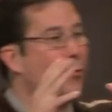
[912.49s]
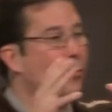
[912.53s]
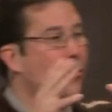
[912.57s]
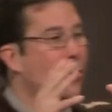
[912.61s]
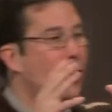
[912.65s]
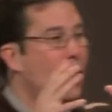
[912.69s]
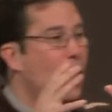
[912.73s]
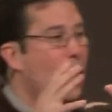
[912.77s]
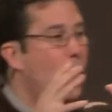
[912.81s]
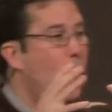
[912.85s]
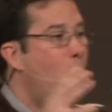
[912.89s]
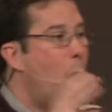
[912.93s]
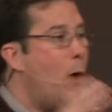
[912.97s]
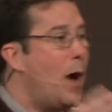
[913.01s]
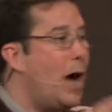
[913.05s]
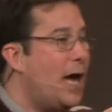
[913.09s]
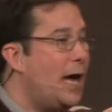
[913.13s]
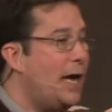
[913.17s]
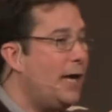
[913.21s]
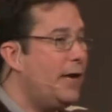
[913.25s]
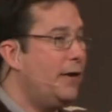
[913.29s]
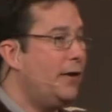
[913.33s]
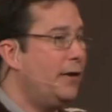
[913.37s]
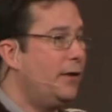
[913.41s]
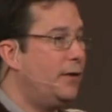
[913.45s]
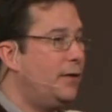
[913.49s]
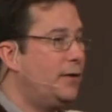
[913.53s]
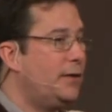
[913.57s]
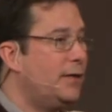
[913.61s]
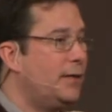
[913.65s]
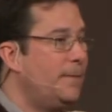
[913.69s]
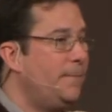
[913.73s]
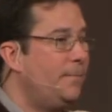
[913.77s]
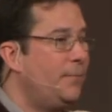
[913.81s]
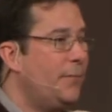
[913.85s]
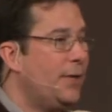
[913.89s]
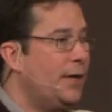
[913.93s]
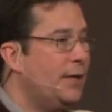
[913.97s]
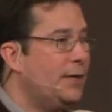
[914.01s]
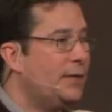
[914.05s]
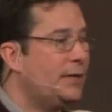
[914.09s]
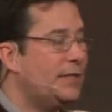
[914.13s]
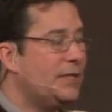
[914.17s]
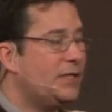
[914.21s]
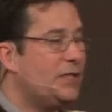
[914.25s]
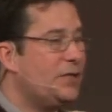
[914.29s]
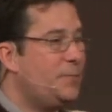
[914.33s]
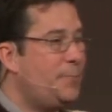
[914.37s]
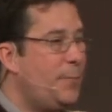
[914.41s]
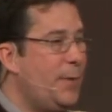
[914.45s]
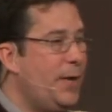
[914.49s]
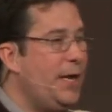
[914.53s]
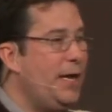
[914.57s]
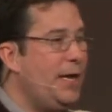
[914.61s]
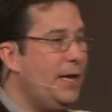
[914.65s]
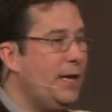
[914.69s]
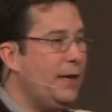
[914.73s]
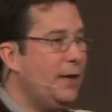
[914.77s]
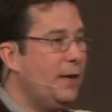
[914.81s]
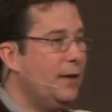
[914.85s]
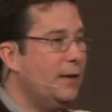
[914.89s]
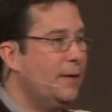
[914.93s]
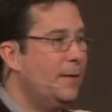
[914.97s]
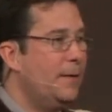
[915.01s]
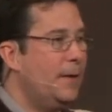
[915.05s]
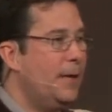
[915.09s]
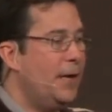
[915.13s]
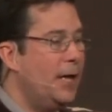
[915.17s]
required to speak.